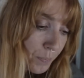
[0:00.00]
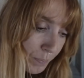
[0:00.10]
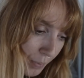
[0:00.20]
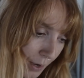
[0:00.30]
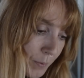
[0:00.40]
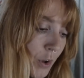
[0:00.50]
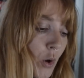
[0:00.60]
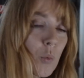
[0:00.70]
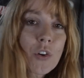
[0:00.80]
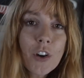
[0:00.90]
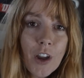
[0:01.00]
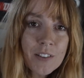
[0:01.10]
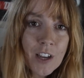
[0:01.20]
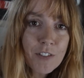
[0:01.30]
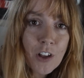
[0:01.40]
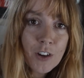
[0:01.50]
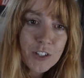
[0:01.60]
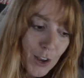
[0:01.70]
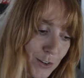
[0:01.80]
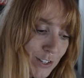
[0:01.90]
But we're not going there for the
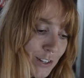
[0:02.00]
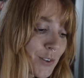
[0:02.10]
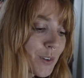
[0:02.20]
Arctic Ocean.